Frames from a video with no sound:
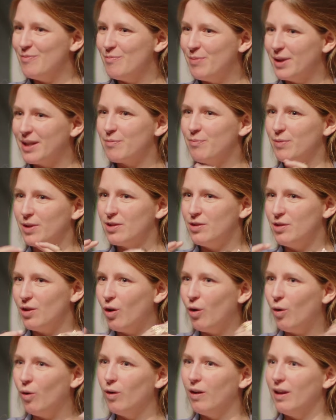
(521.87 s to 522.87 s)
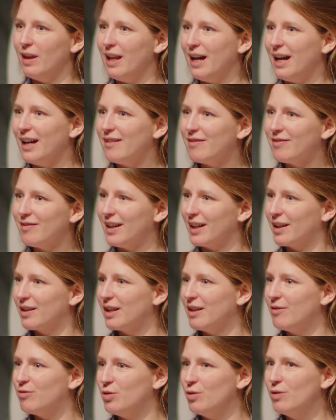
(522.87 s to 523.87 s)
but the whole life, like
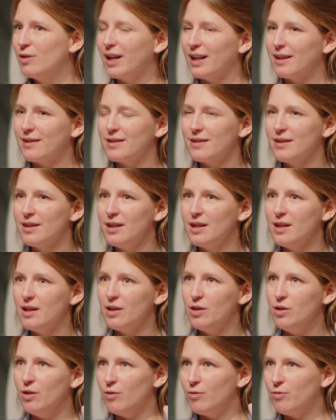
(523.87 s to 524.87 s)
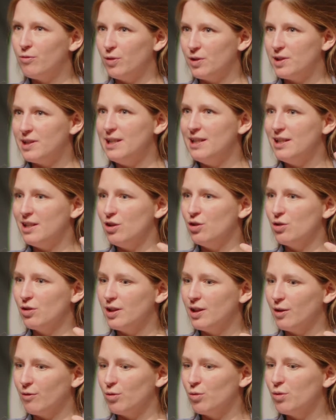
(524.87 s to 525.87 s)
if you look at the fertility
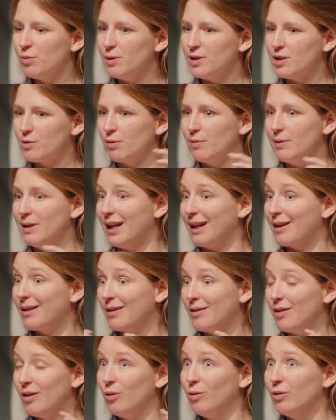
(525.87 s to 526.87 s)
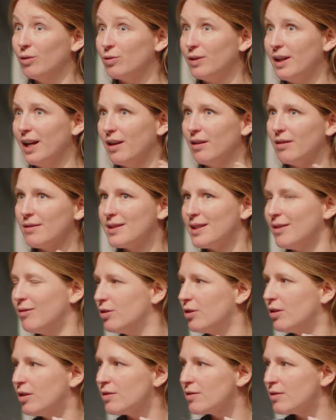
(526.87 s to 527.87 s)
journey of a woman, it's probably like altogether
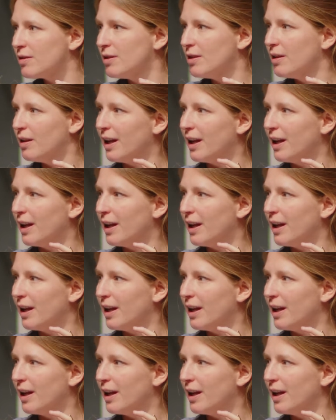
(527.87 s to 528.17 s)
7 years.